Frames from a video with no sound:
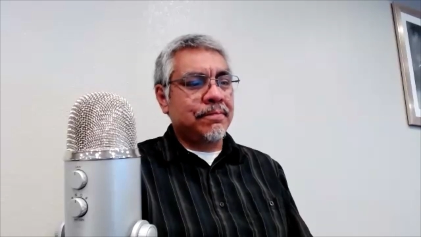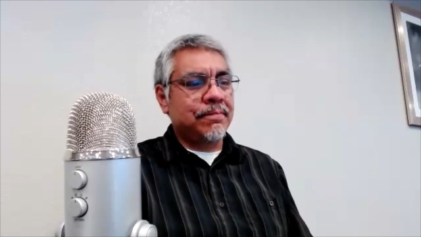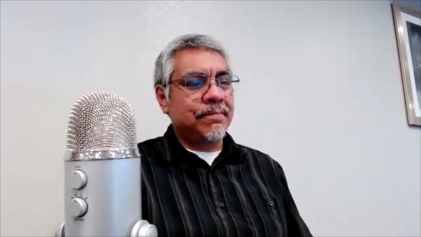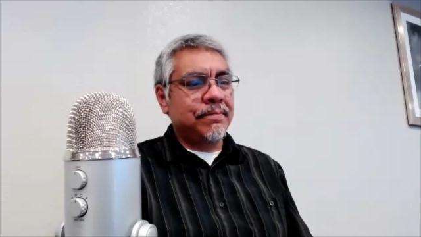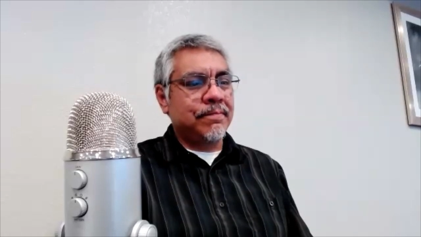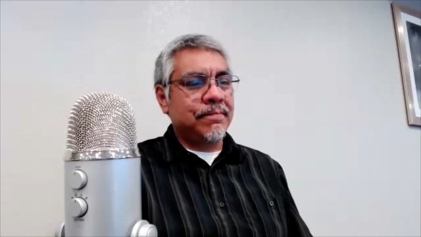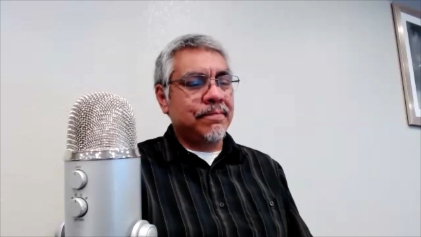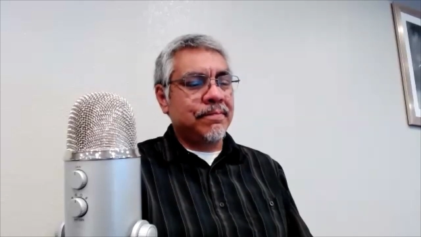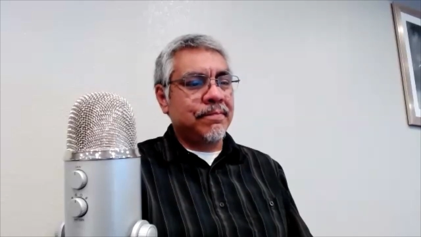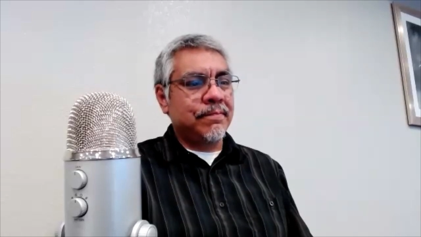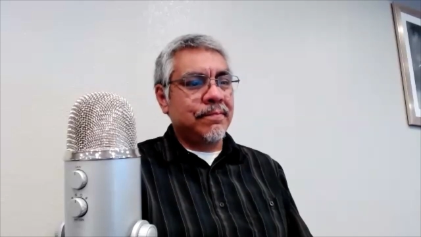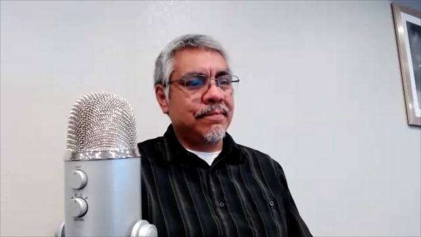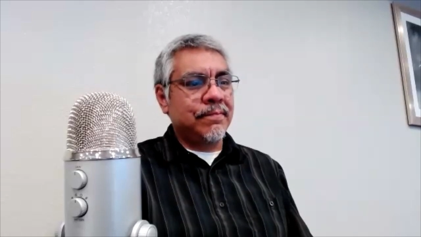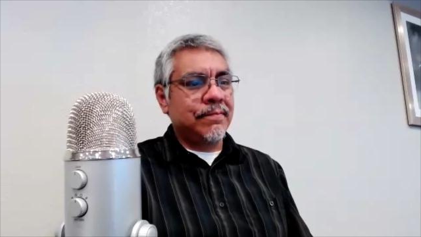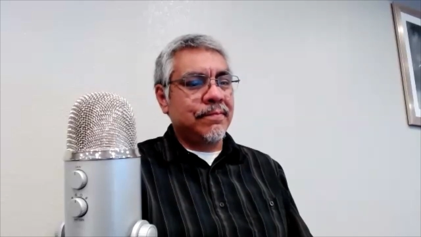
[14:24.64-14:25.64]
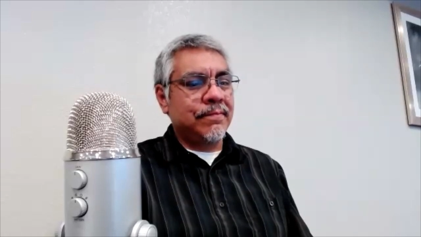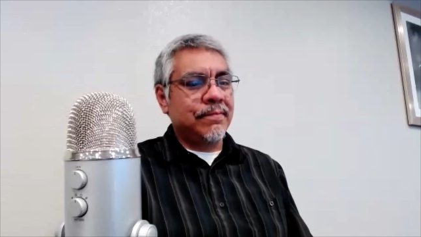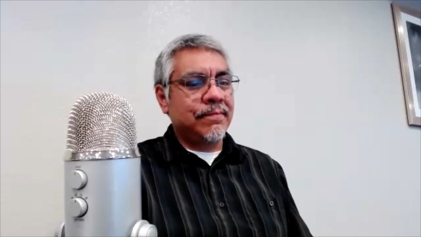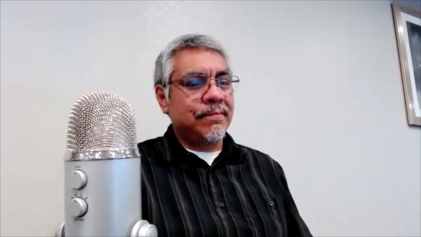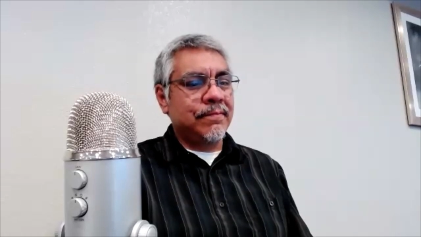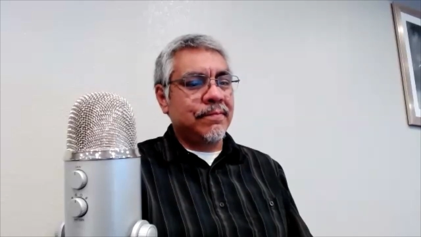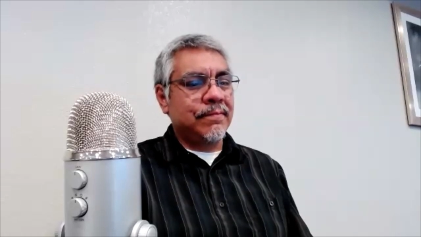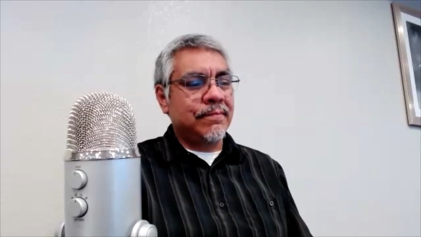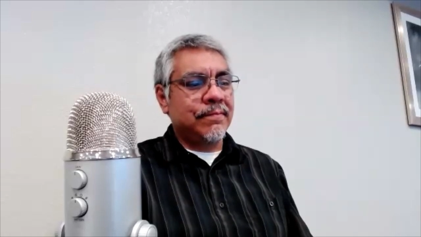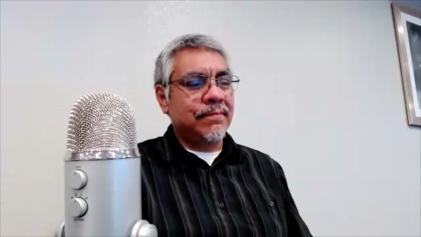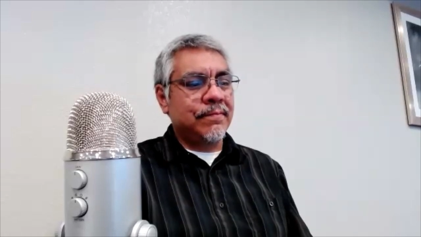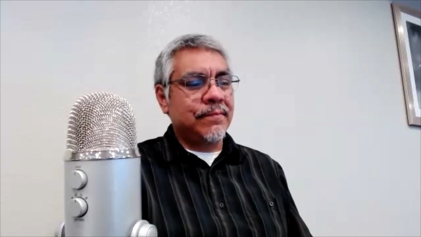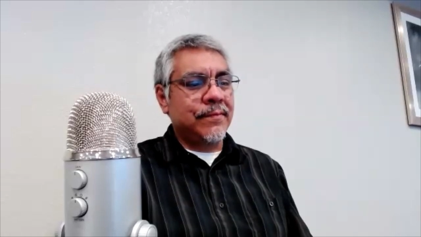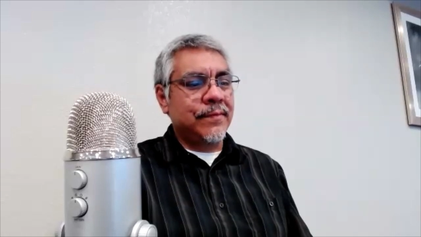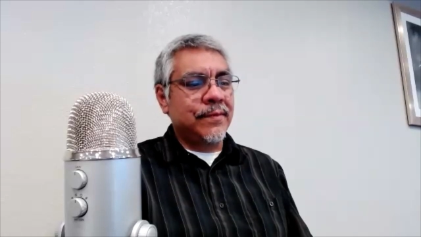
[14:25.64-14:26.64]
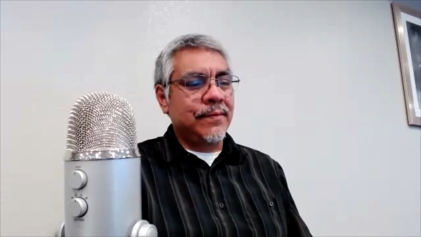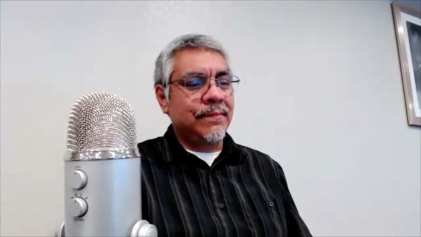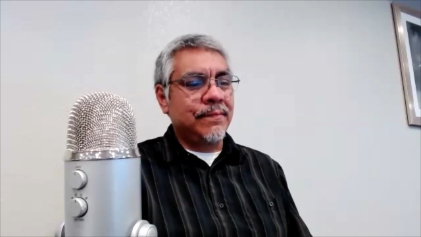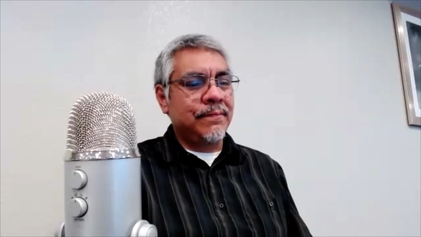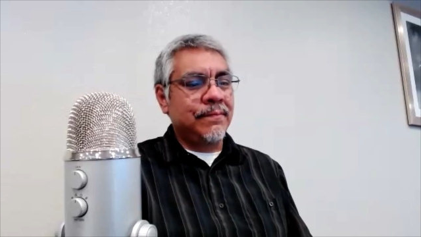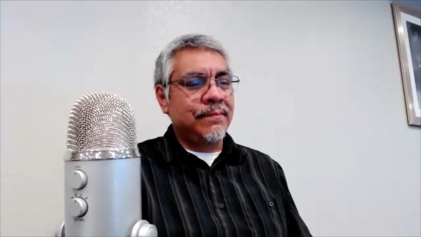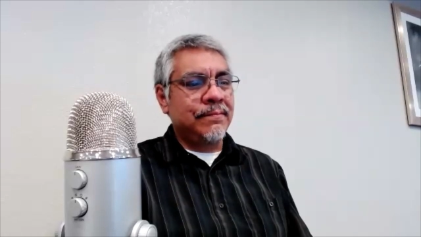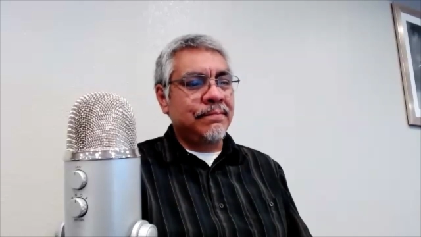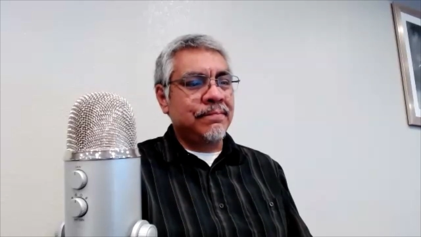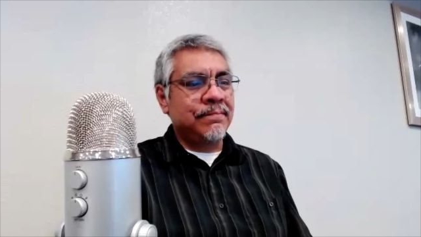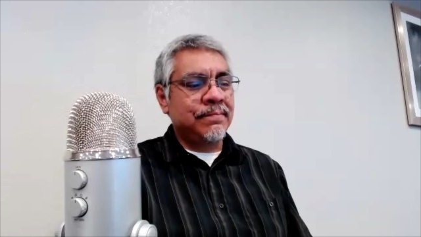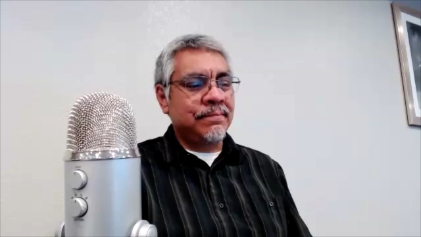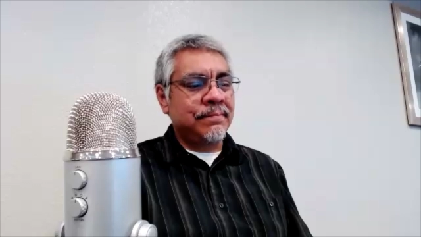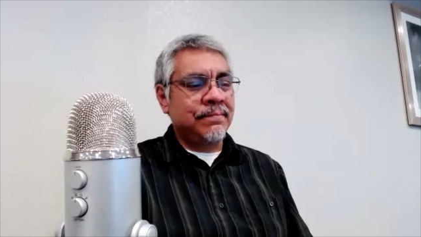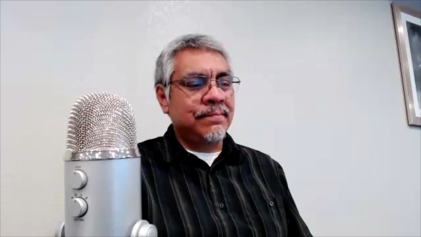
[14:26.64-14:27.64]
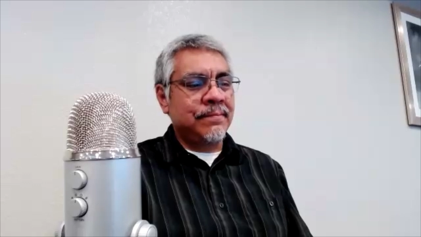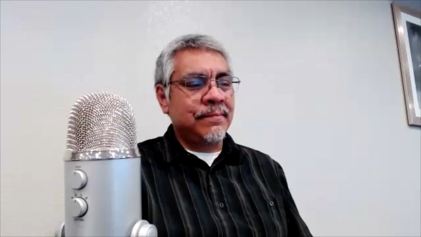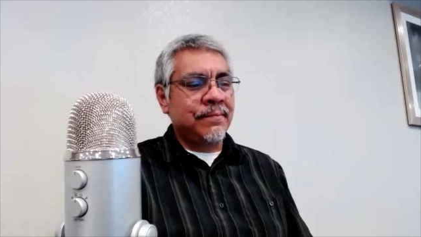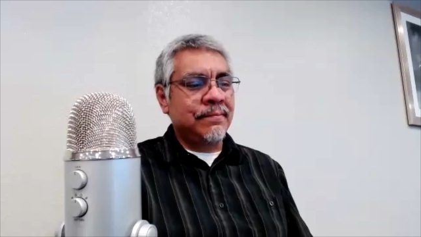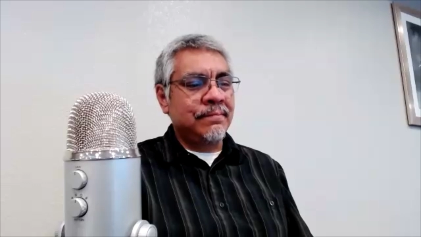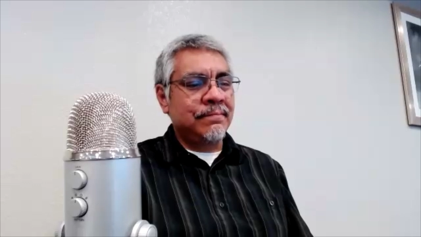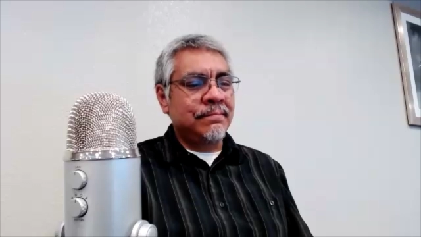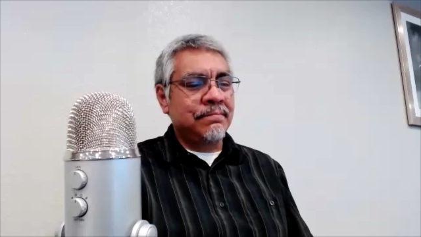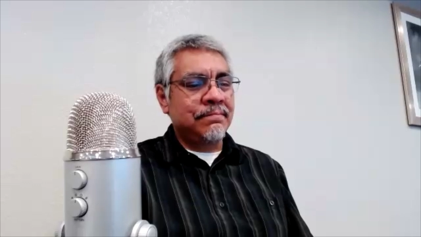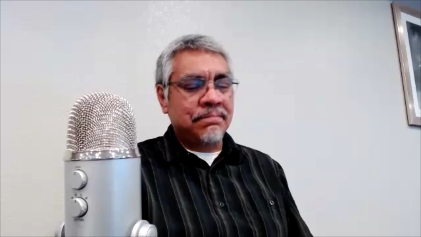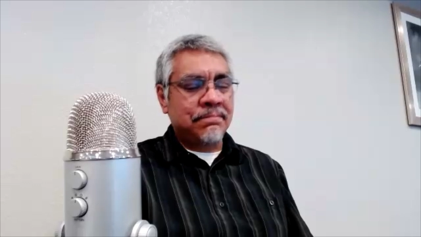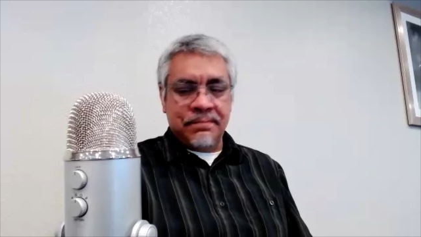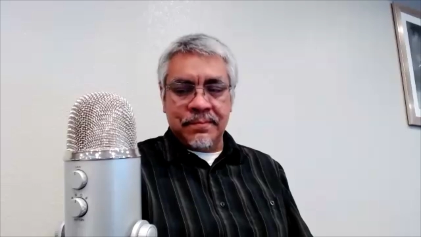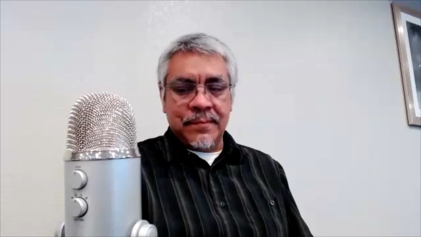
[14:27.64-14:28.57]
Nobody speaks.